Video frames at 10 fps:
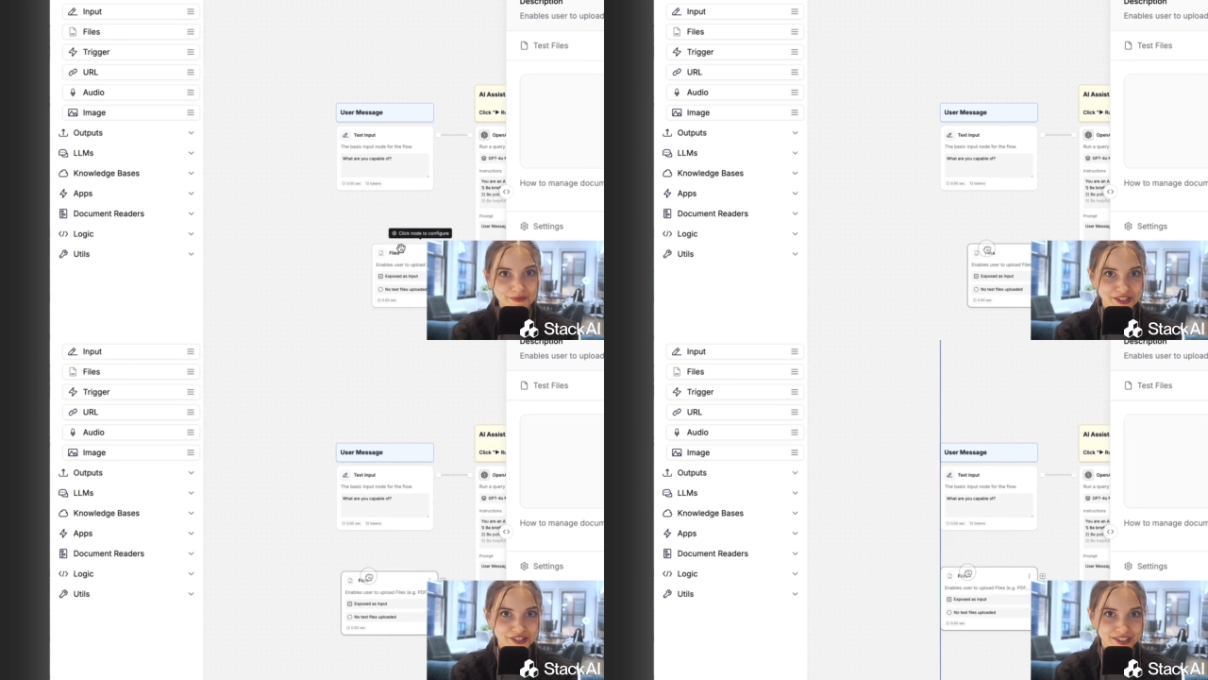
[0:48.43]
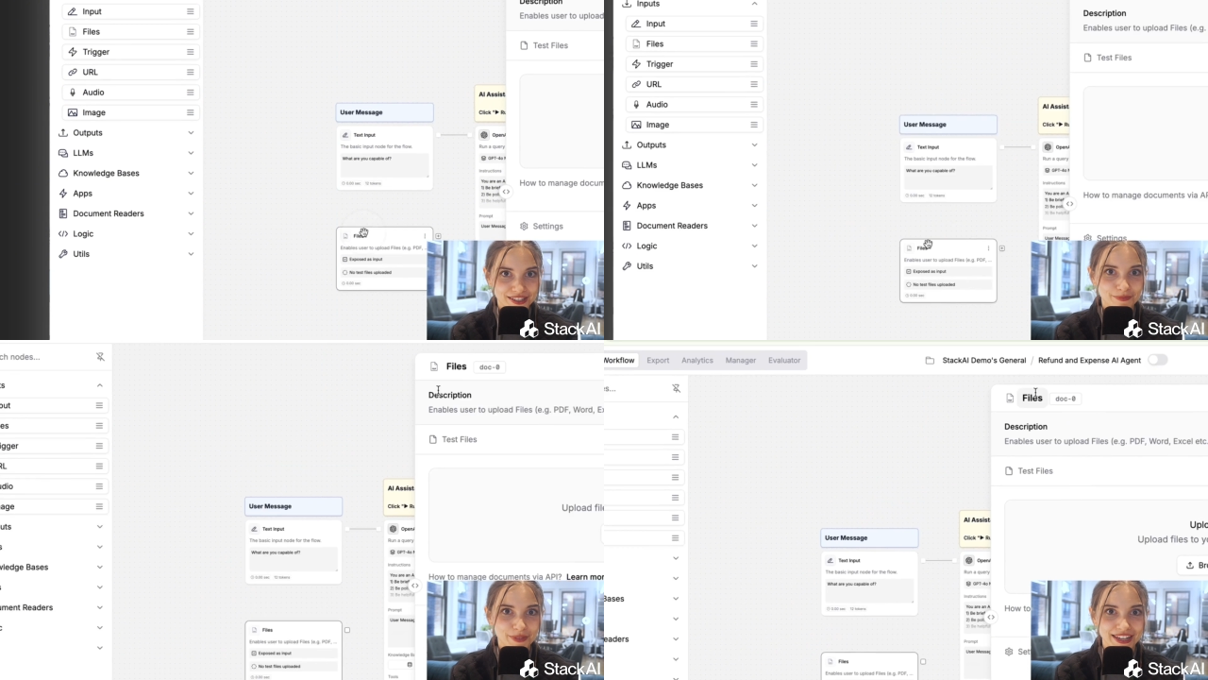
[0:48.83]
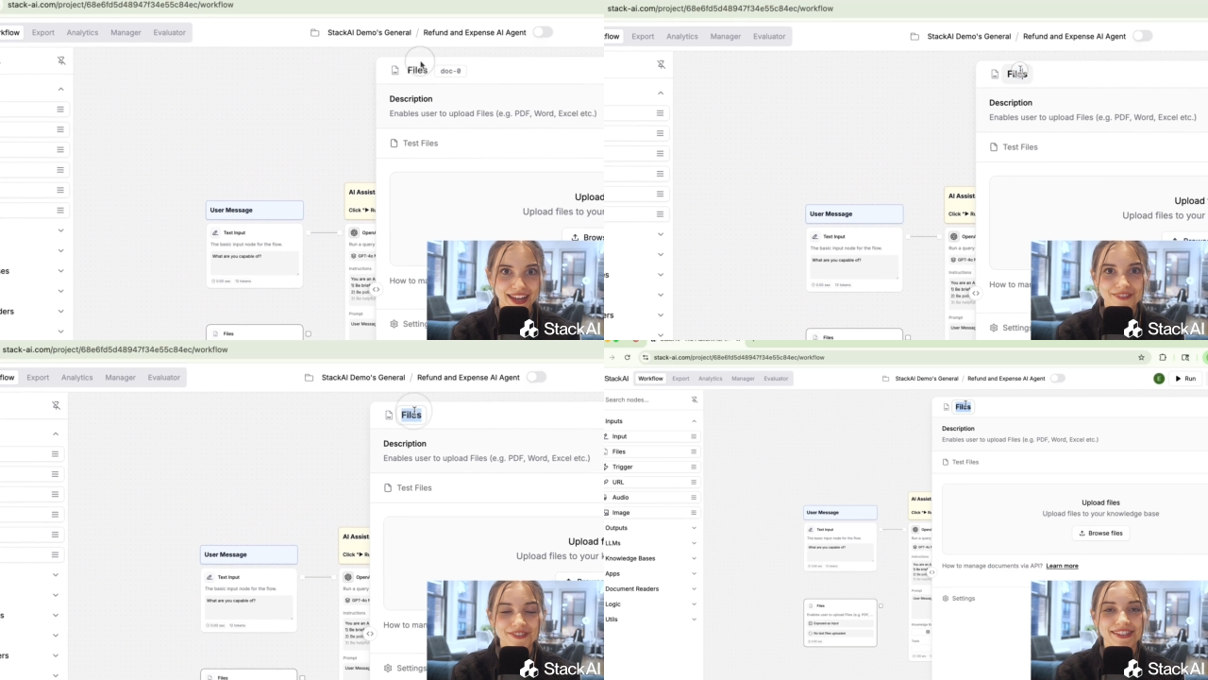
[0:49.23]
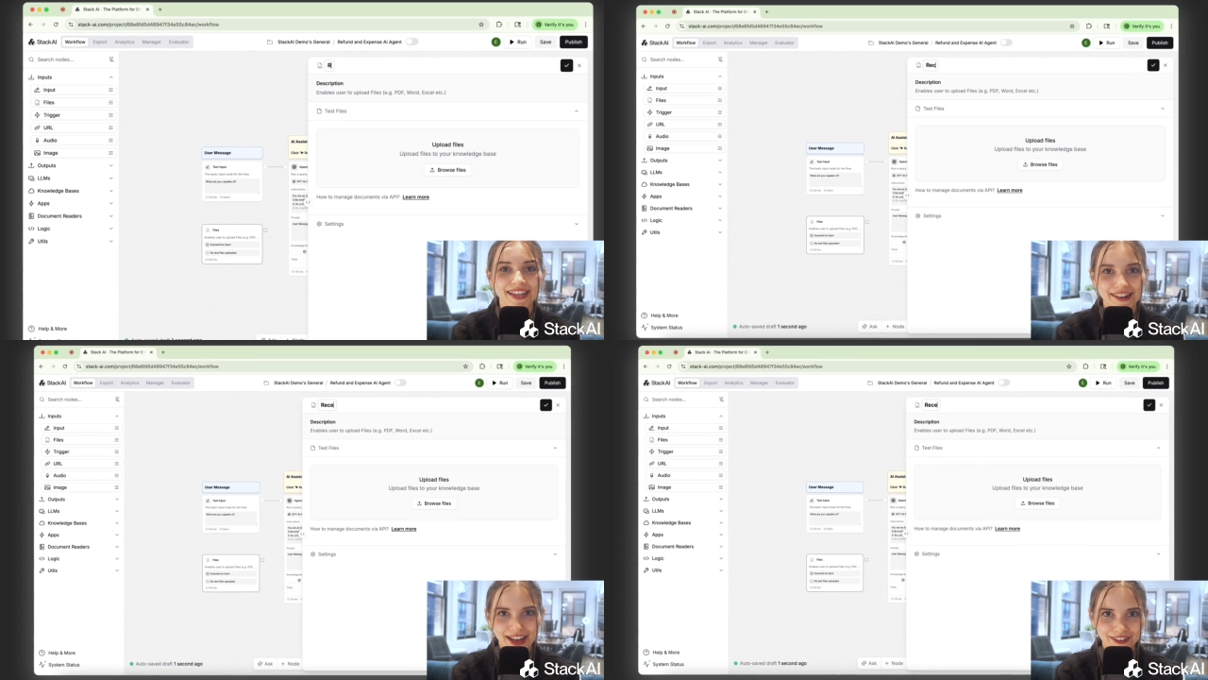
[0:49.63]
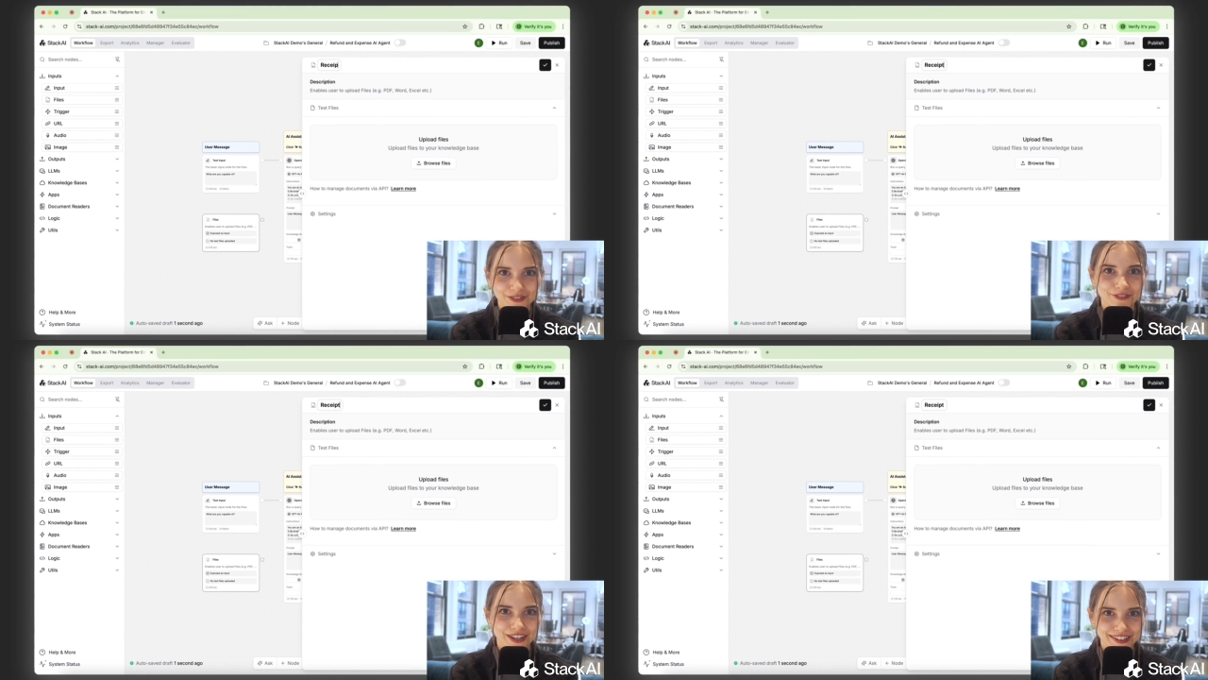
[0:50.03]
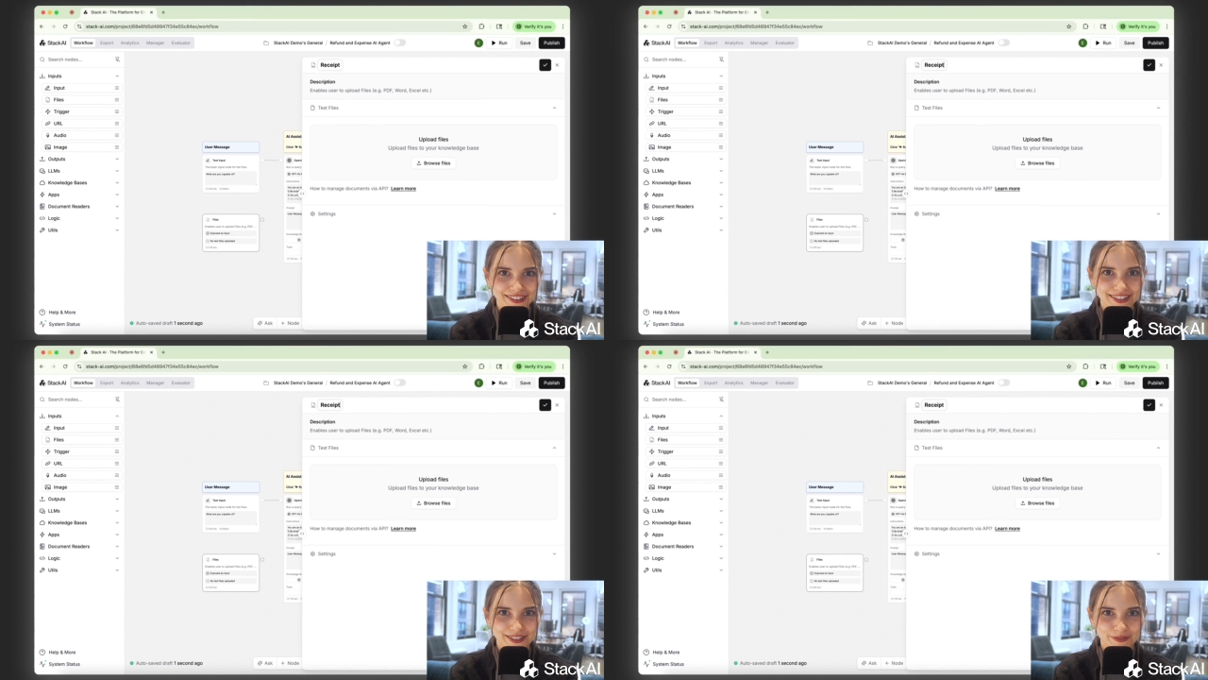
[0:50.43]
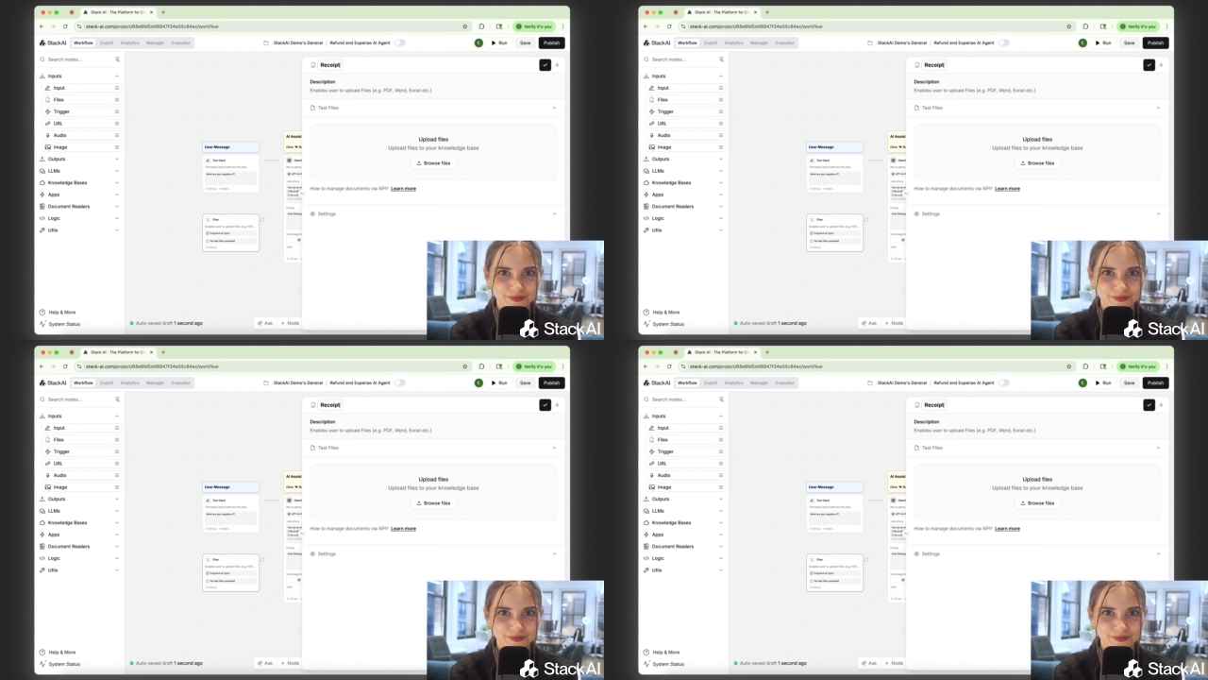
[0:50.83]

images, PDFs, and other files.